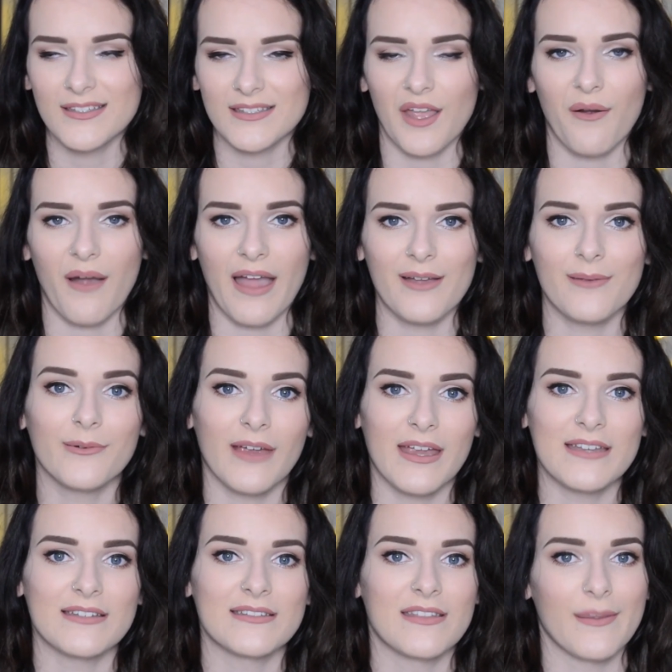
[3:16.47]
So I
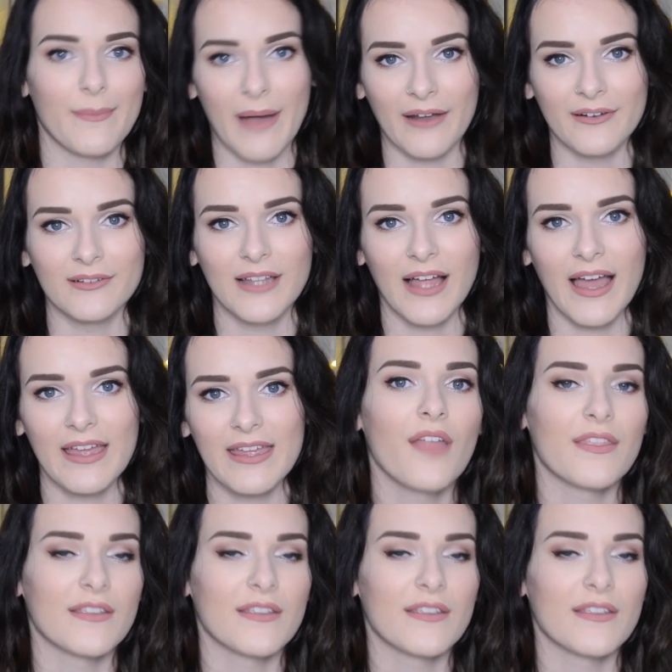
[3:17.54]
upgraded to the panel light.